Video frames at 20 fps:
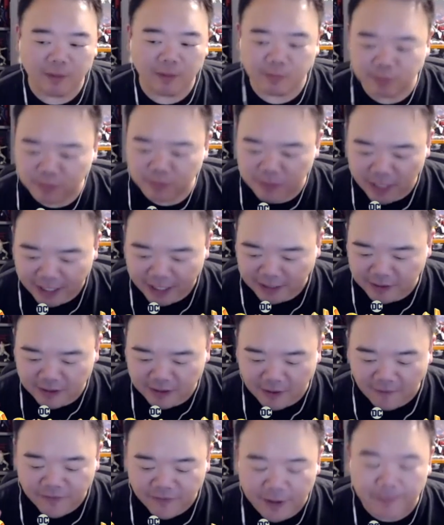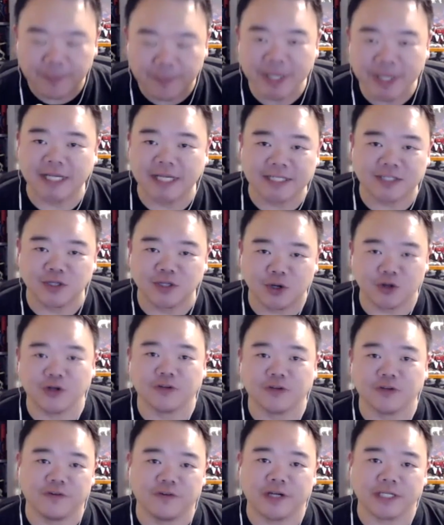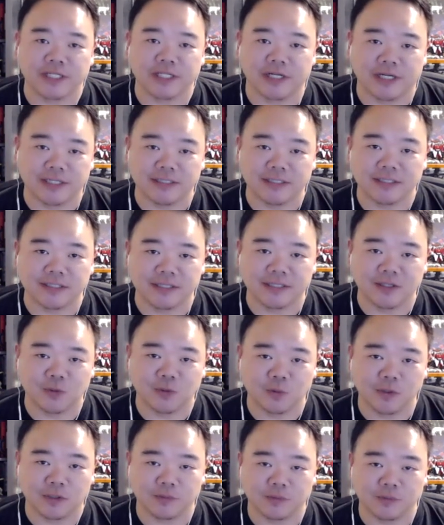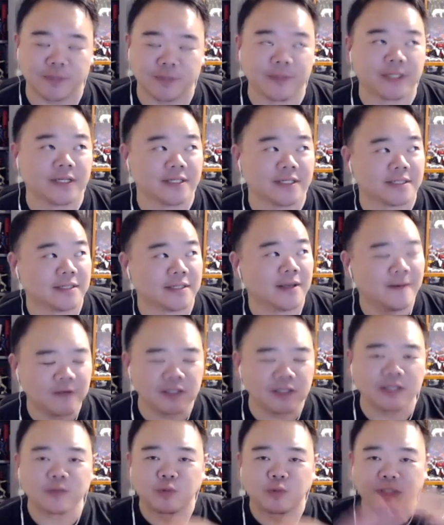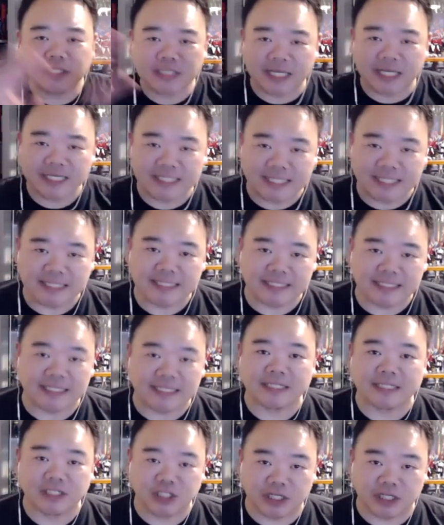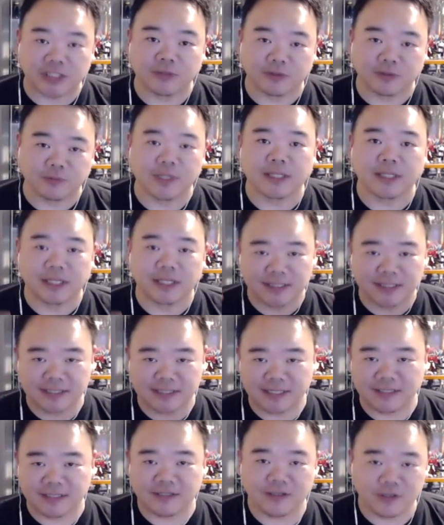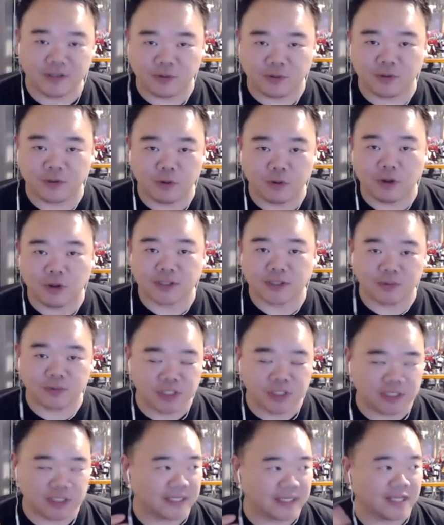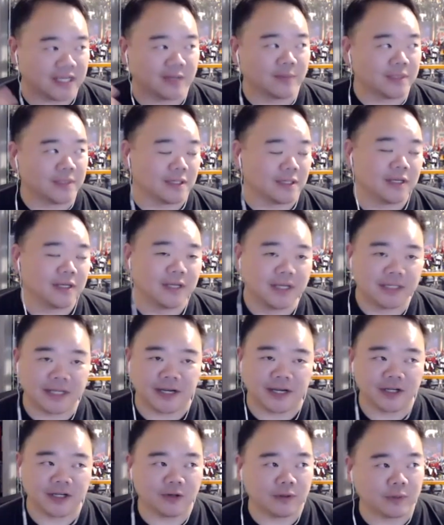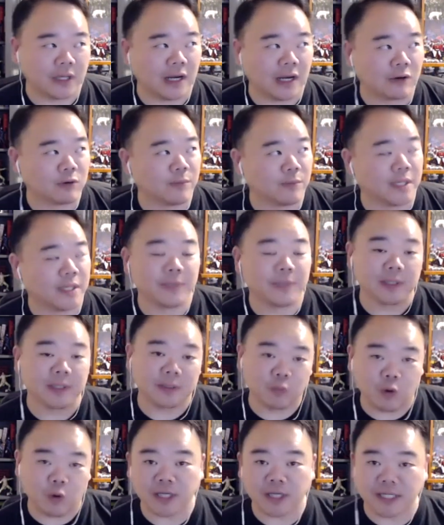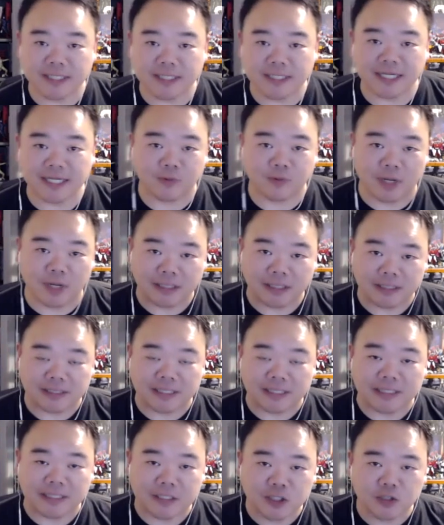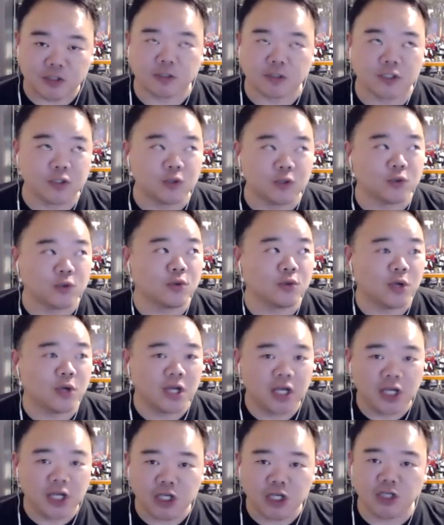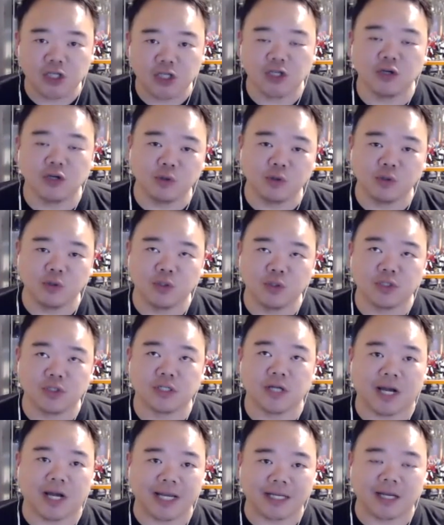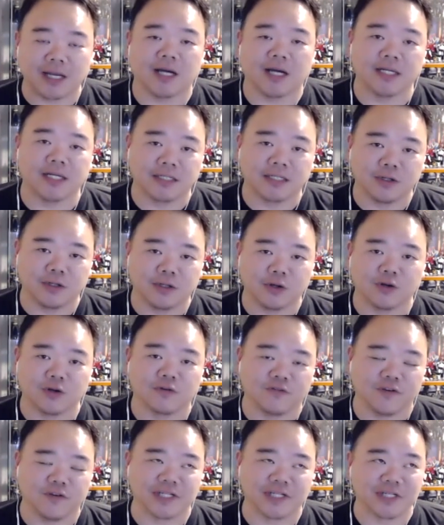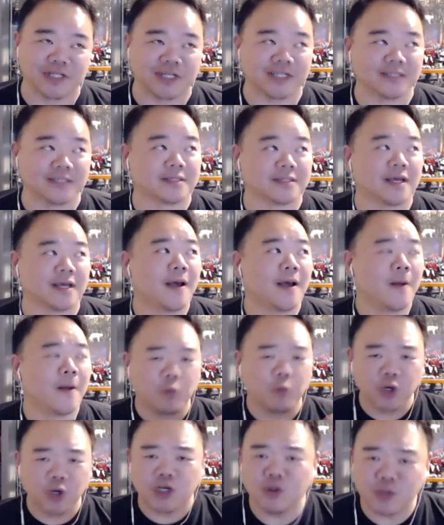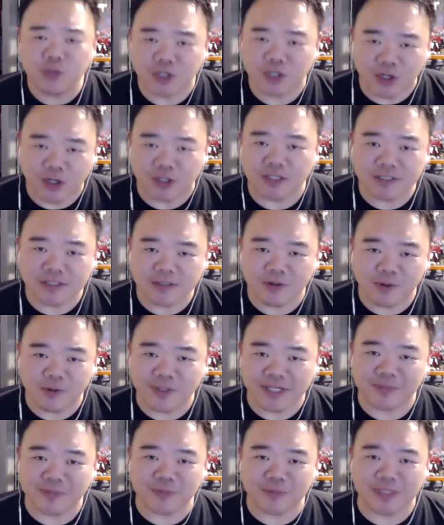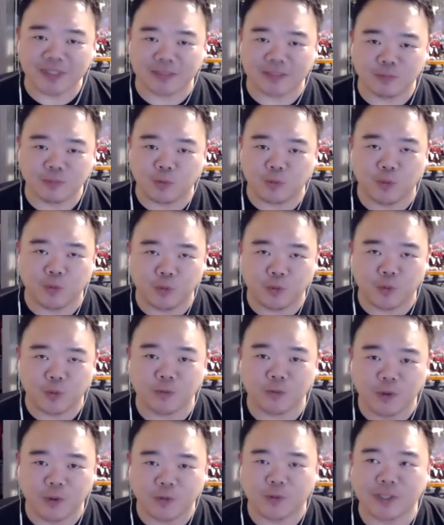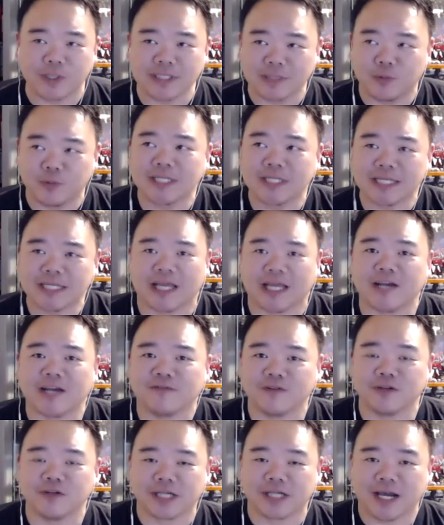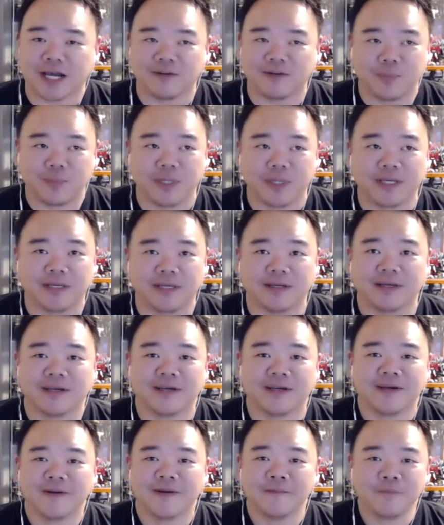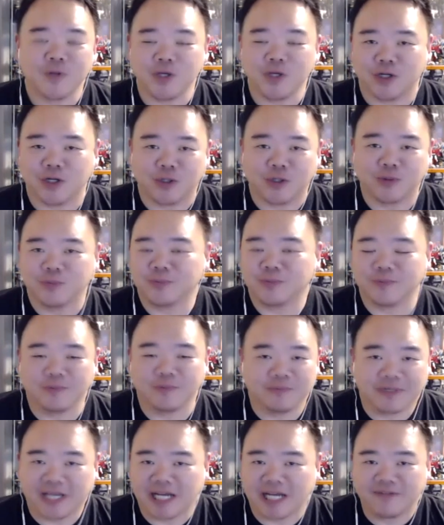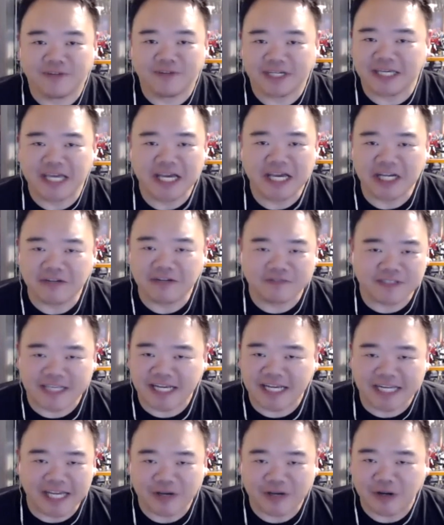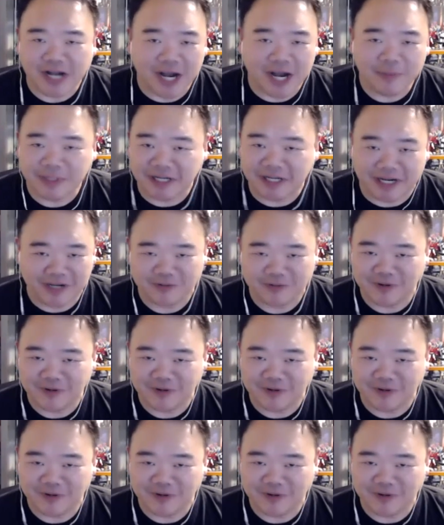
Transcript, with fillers: like the, of the biggest nerd franchises in the world, right? Because you know, like we're just take DC in general, right? Like I said, you're you're also in Shazam, and now you're Aquaman, but Walking right? The, these two huge iconic nerd franchises. Were you a nerd growing up? Like, what what was it? What is it like for you to kind of be, you know, kind of a king of San Diego Comic Con right